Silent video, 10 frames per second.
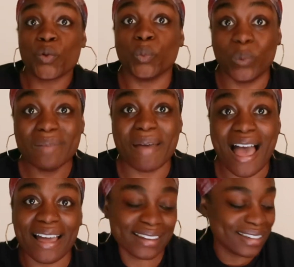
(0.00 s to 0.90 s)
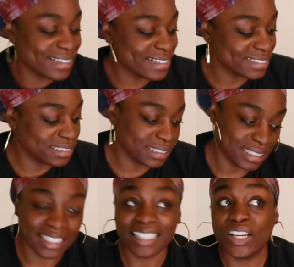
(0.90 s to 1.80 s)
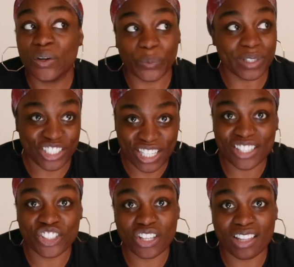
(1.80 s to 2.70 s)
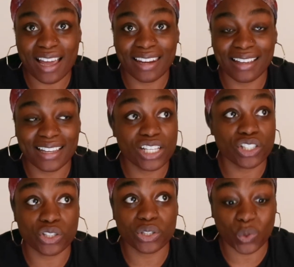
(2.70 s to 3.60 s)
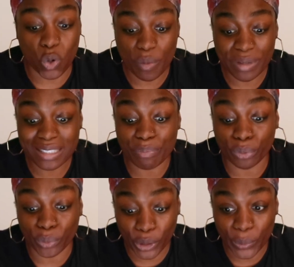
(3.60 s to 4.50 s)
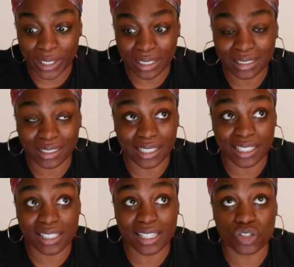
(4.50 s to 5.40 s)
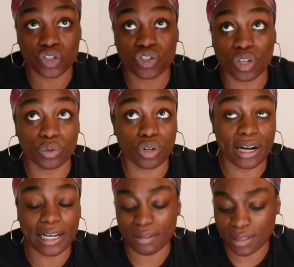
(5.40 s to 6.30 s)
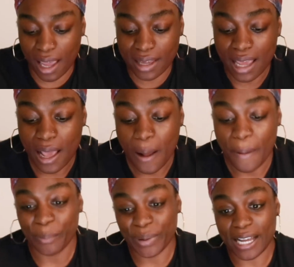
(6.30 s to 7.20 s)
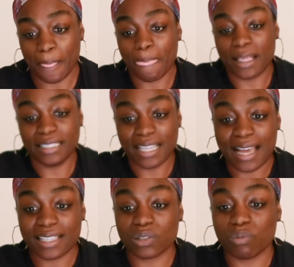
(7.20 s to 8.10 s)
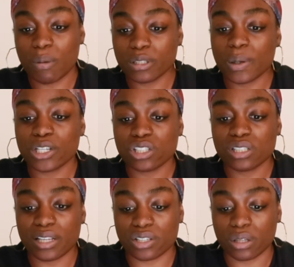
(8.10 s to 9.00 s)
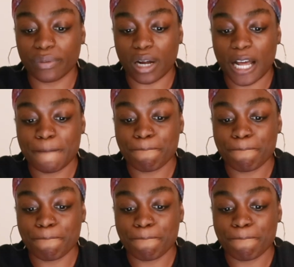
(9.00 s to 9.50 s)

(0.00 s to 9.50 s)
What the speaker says: we back. We changed the lighting because the storm is brewing. Like, it's getting so dark outside. But yes, what was the question? I totally forgot.